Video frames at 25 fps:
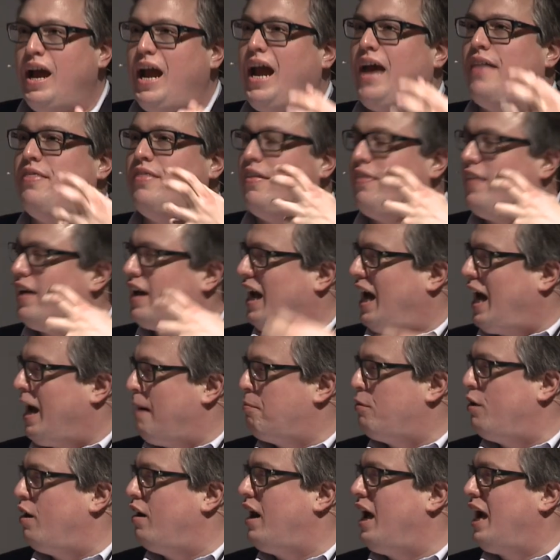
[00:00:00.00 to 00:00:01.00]
and that the
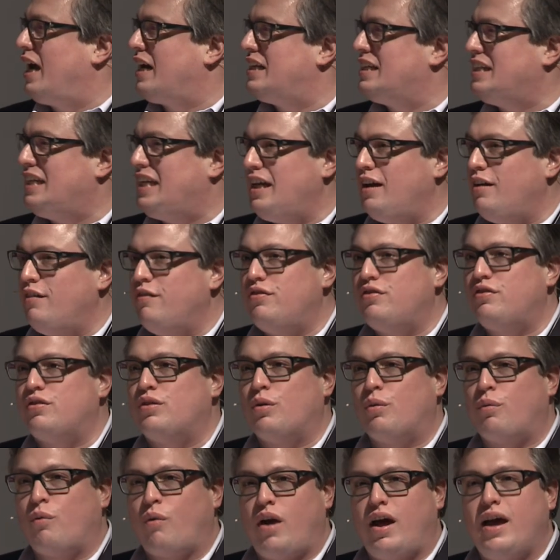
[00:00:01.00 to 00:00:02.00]
Copyright Act gives
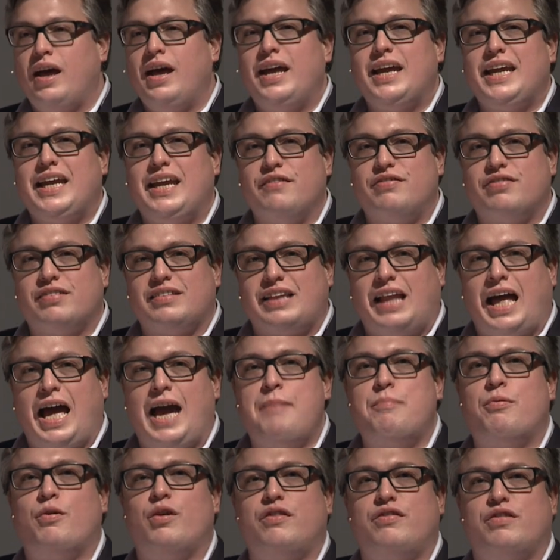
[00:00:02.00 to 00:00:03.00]

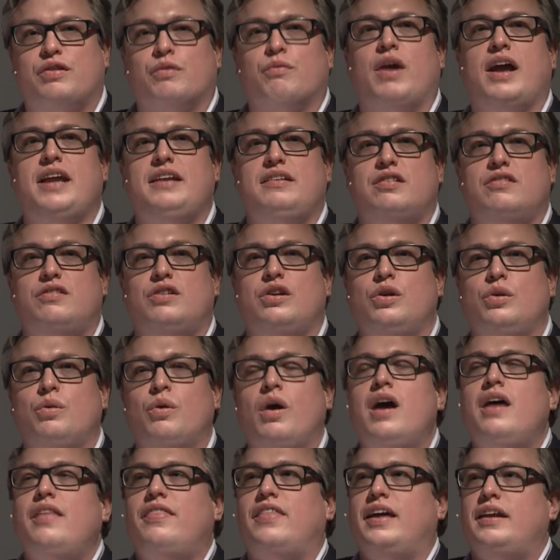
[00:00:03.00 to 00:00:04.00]
libraries the right to do
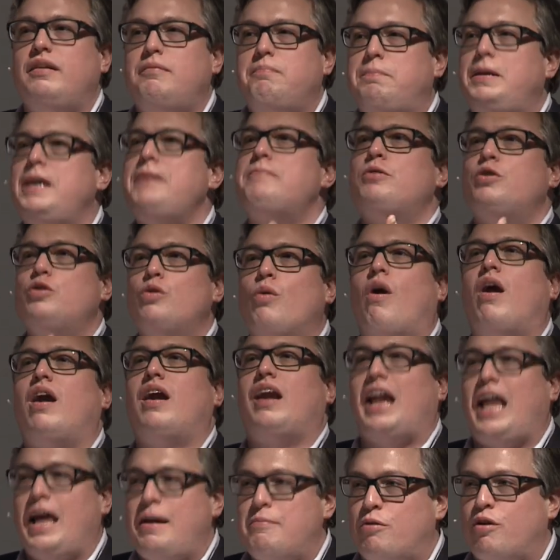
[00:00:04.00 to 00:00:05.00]
that people who
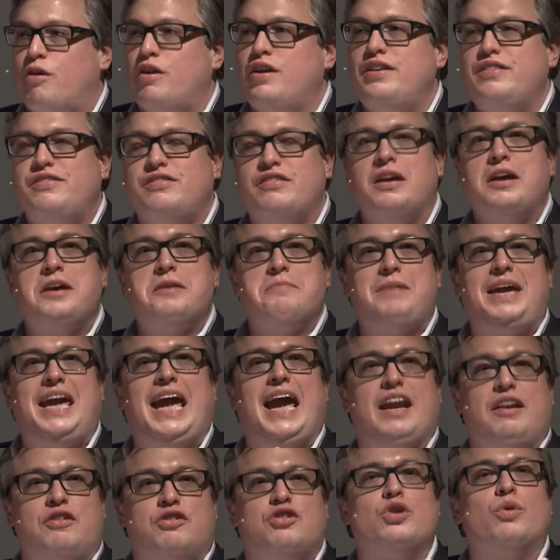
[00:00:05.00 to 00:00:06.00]
aren't libraries
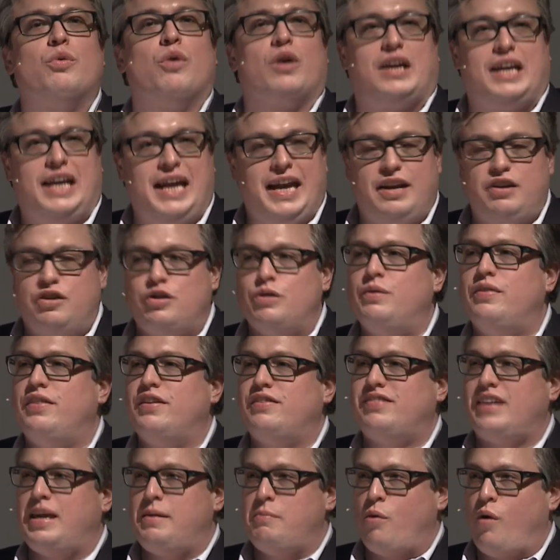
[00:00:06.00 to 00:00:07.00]
can't do or can't do in the
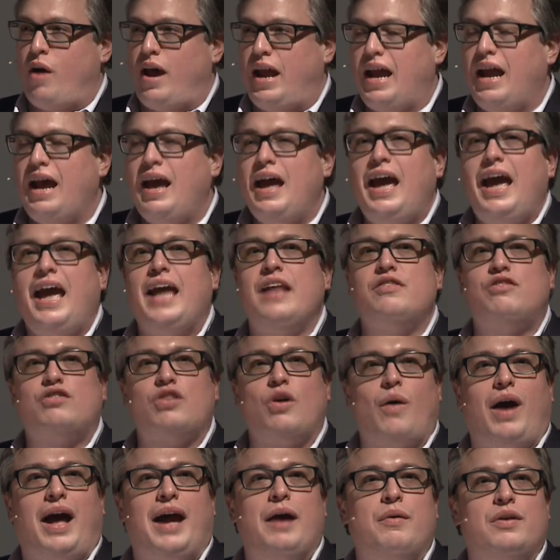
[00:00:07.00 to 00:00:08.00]
same way. And
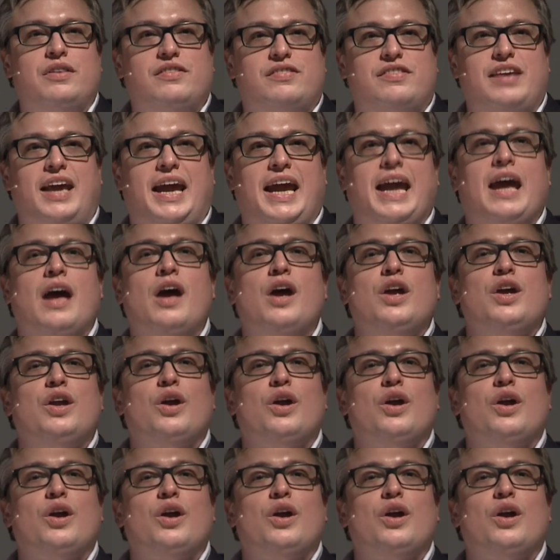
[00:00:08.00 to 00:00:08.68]
so I would say,